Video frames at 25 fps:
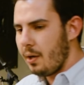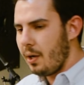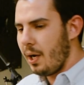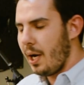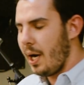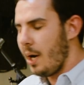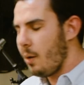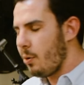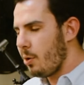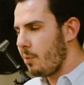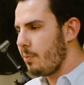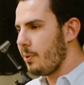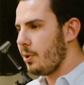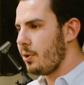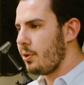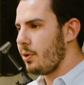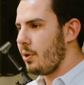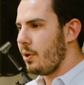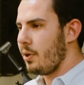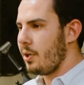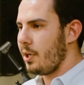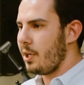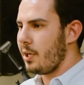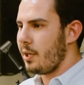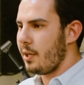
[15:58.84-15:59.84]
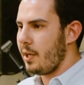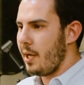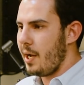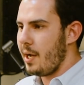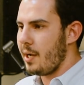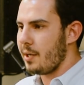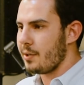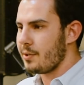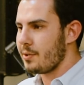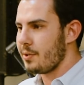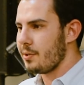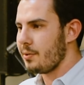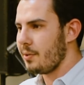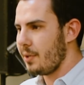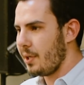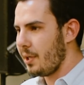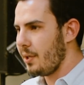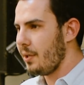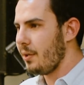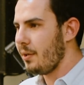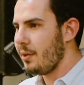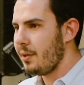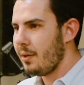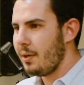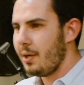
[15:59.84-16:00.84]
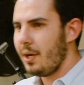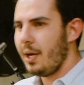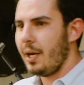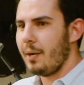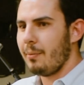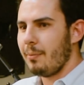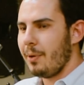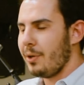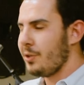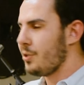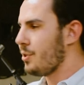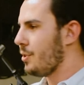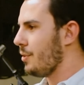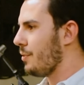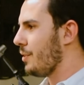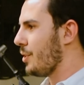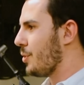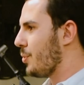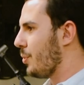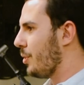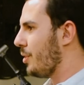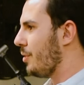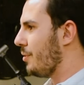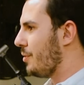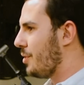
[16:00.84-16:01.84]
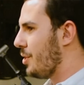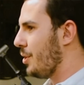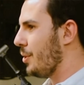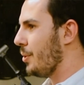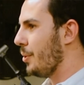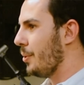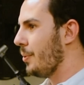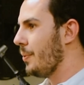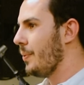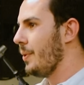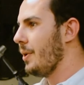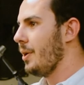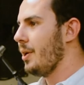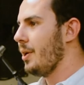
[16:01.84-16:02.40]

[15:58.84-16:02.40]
I would have been thrown out of the house, right? And most of us would have too.